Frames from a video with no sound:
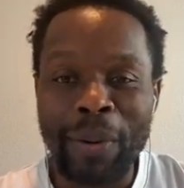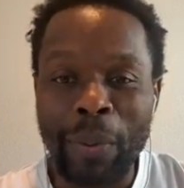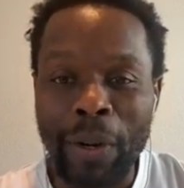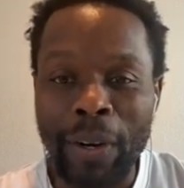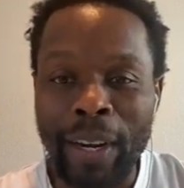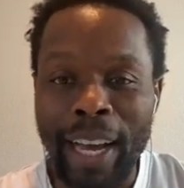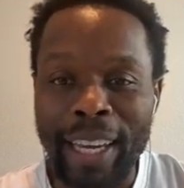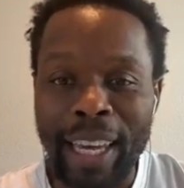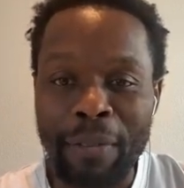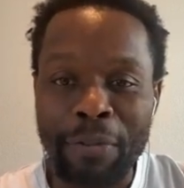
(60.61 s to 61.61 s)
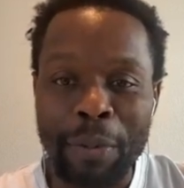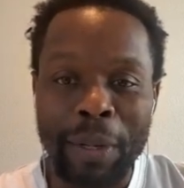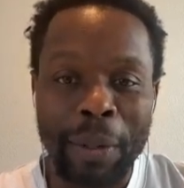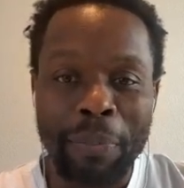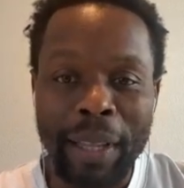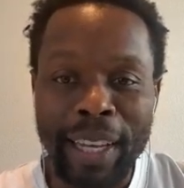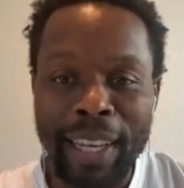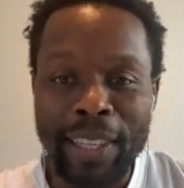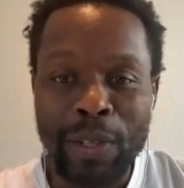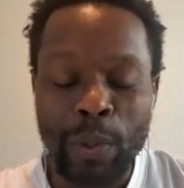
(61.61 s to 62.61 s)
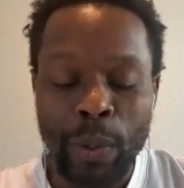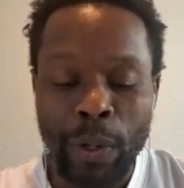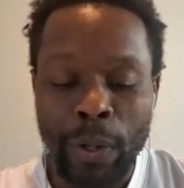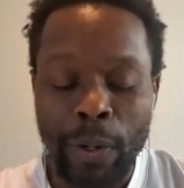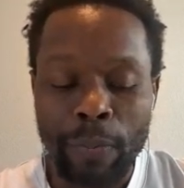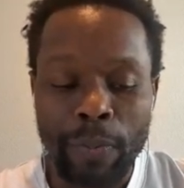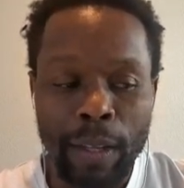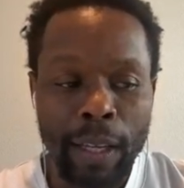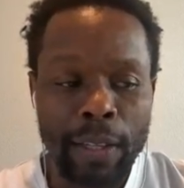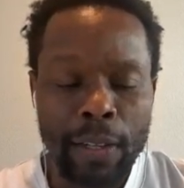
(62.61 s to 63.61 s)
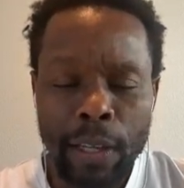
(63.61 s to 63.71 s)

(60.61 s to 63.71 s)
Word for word: where I came from in a place where it's